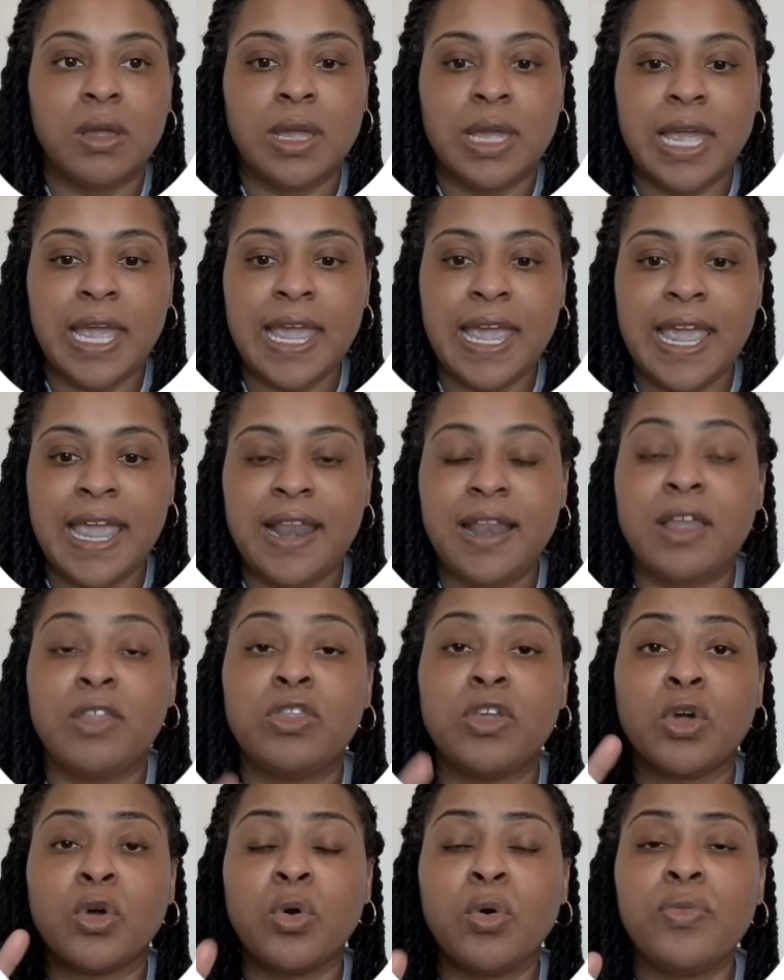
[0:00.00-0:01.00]
And
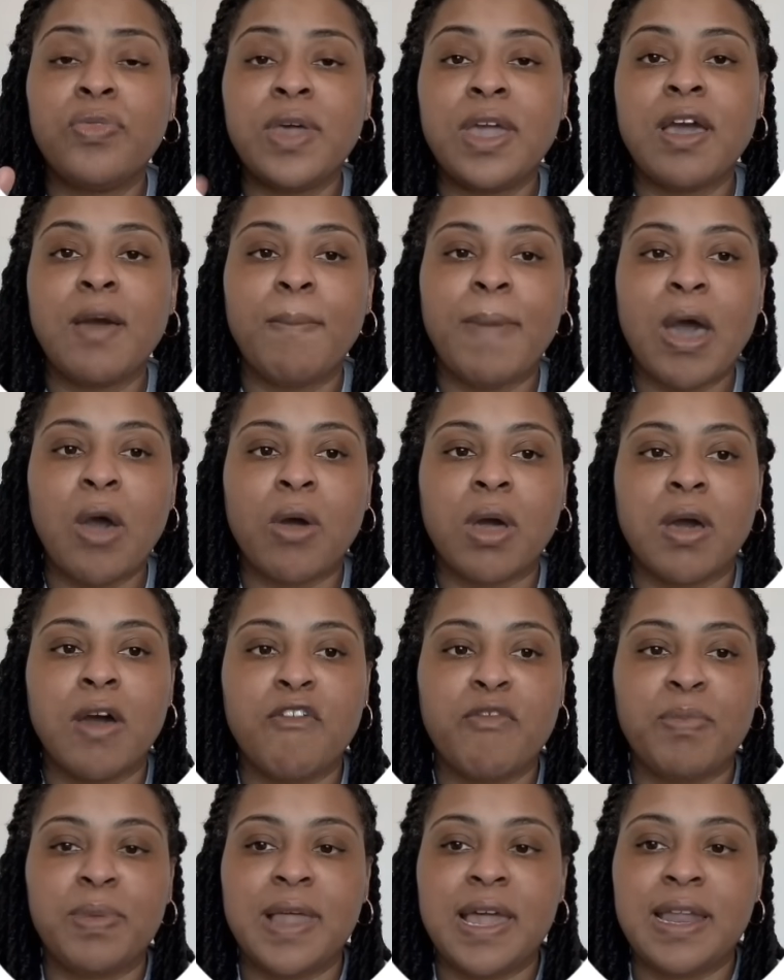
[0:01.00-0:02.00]
the cool thing about
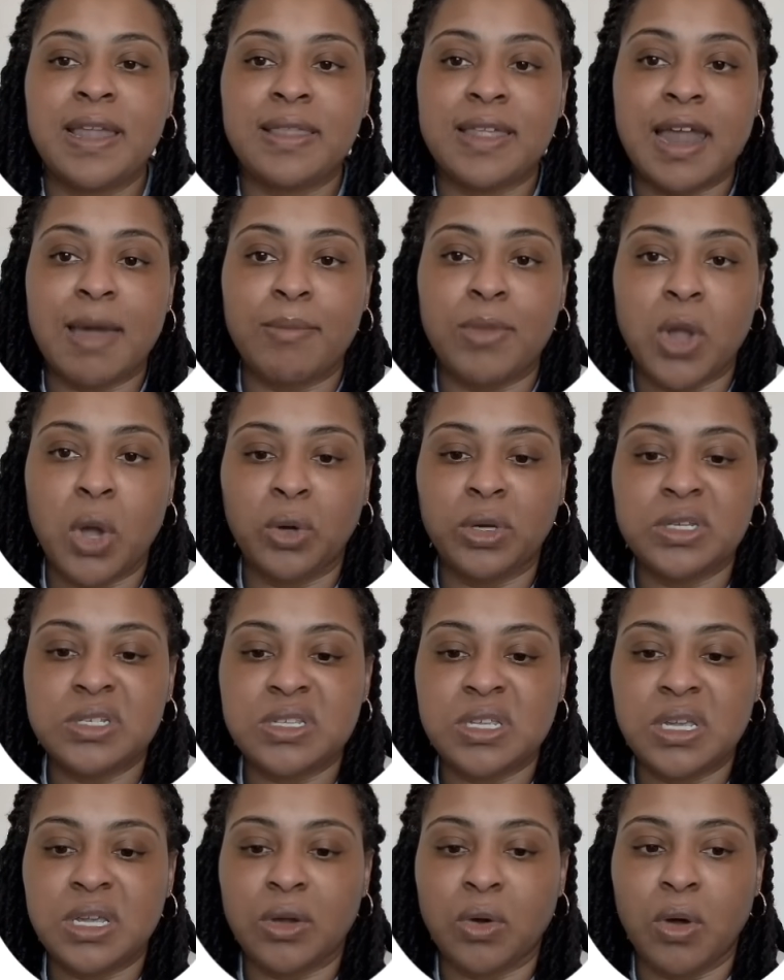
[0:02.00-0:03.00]
GovPlanet that I'm
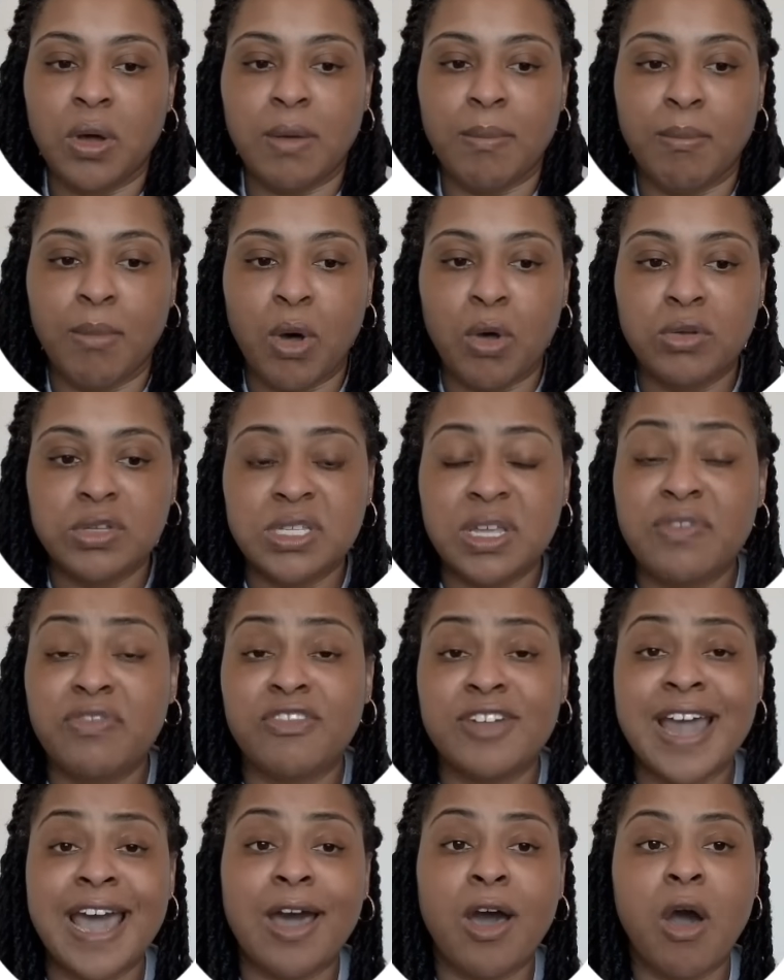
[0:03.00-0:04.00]
noticing on most, if
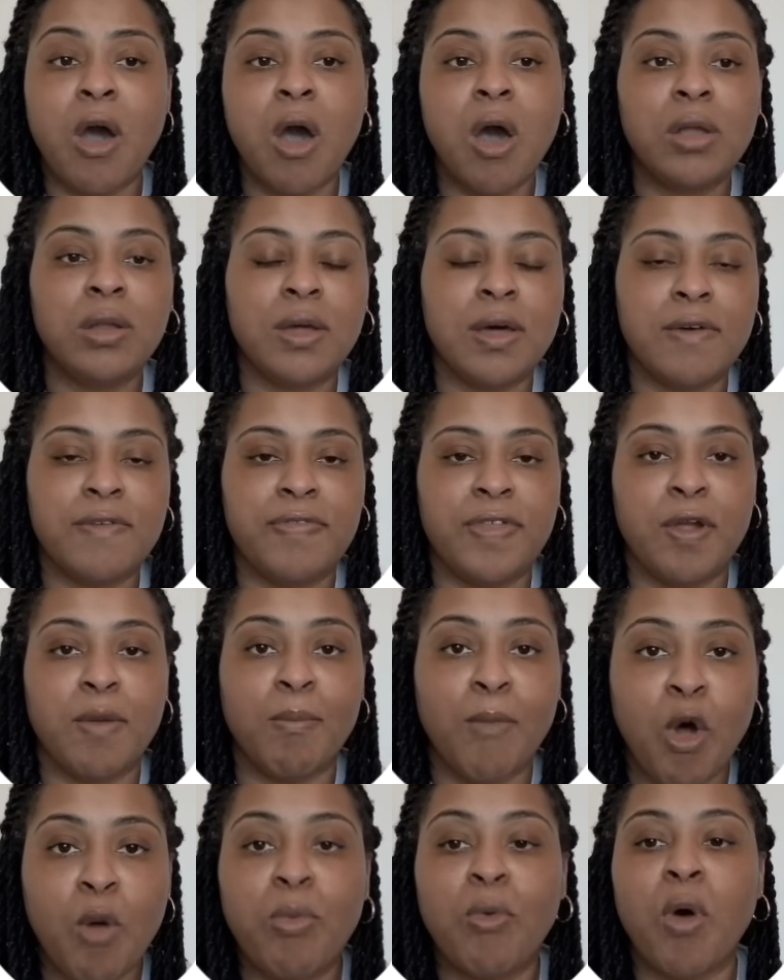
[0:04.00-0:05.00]
not all of their
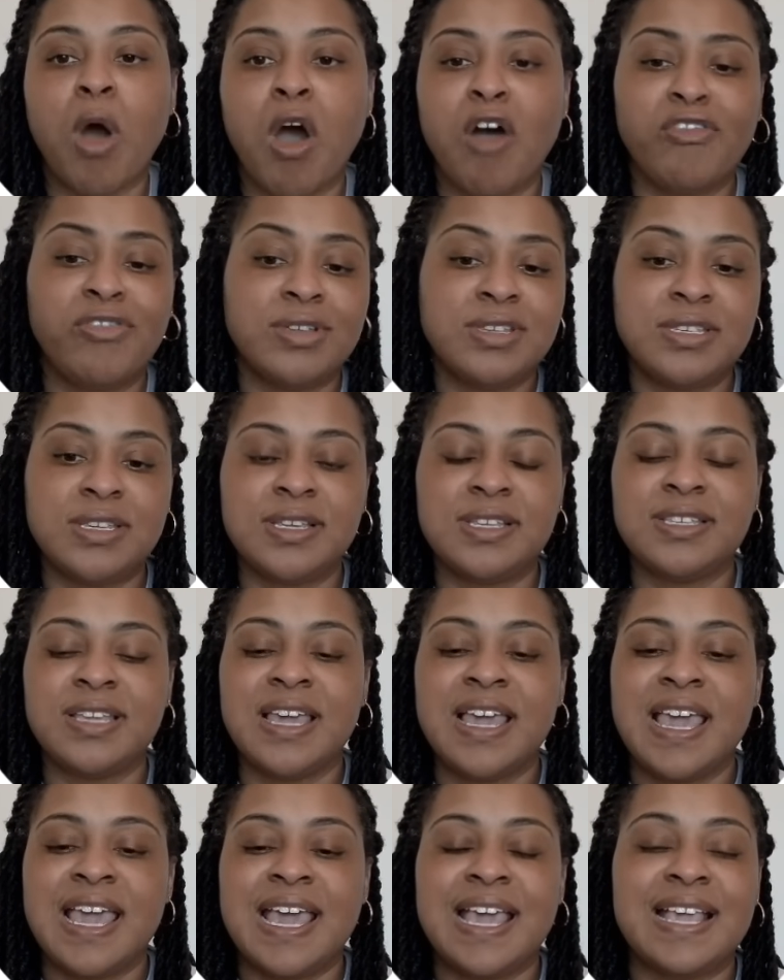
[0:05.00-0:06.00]
mobile offices,
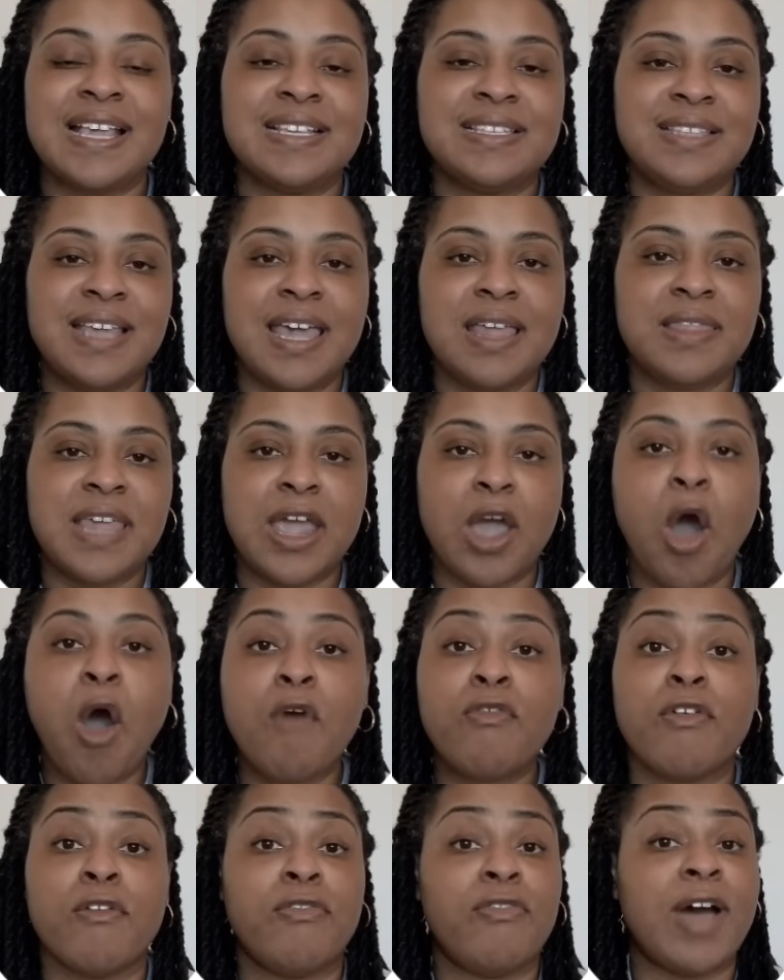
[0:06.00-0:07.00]
is that they
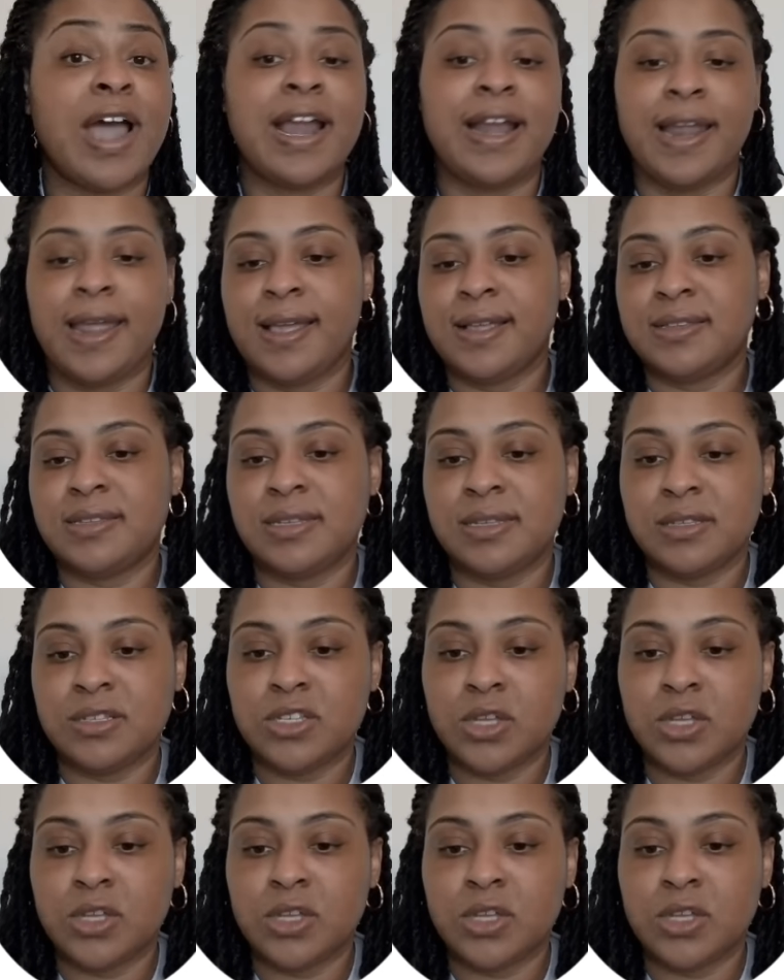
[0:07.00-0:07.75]
offer financing.